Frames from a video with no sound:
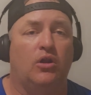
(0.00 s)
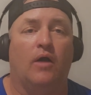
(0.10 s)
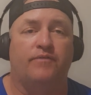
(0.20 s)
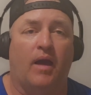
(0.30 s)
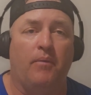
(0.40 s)

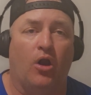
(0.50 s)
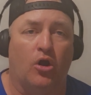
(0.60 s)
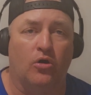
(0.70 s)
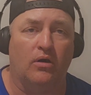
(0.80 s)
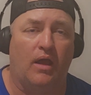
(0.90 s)
if I'm
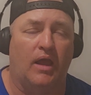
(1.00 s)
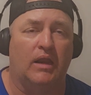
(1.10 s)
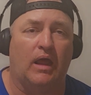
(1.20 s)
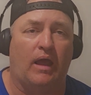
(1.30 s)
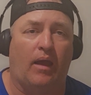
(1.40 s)
hurt and
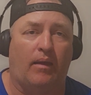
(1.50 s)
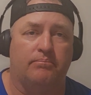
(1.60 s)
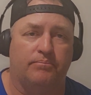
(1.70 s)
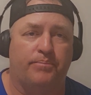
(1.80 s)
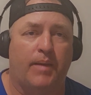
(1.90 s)

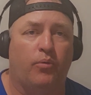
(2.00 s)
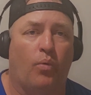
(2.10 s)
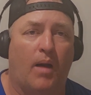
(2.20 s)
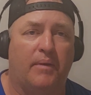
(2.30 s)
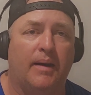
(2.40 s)
people
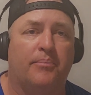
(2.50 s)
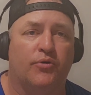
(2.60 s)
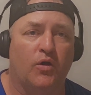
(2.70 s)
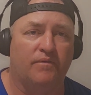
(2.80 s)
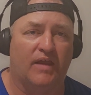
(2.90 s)
want me to
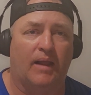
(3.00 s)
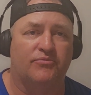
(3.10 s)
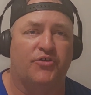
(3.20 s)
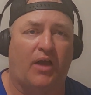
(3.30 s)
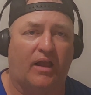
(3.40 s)
prove that
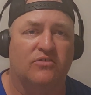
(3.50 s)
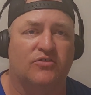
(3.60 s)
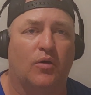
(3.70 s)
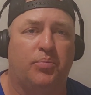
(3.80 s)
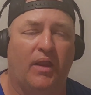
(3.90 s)
I can
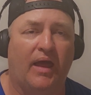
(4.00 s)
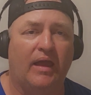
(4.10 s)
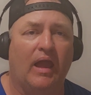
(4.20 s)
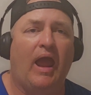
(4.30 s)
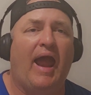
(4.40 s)
still
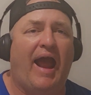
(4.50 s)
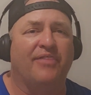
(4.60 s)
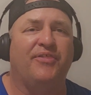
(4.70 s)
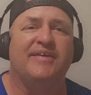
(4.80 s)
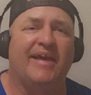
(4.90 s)
play, I
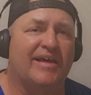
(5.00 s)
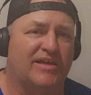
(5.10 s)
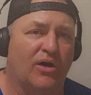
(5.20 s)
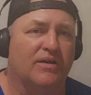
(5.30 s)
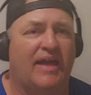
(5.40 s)
think he
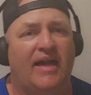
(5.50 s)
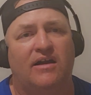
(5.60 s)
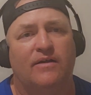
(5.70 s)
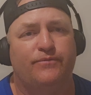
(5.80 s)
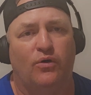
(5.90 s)
could go to
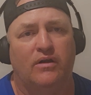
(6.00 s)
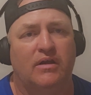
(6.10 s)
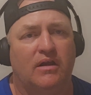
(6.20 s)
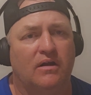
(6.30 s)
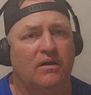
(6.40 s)
Canada for a
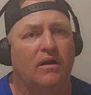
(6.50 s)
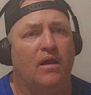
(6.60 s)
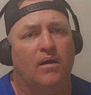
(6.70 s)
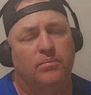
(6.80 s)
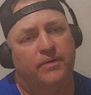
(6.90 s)
year,
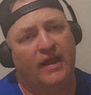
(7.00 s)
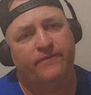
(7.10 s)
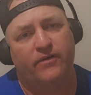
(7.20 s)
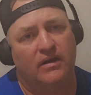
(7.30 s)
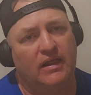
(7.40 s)
play
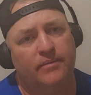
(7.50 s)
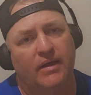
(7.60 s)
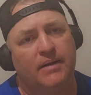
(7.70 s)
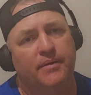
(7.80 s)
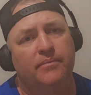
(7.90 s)
for the league
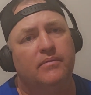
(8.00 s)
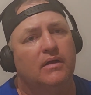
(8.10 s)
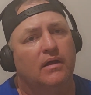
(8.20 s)
minimum,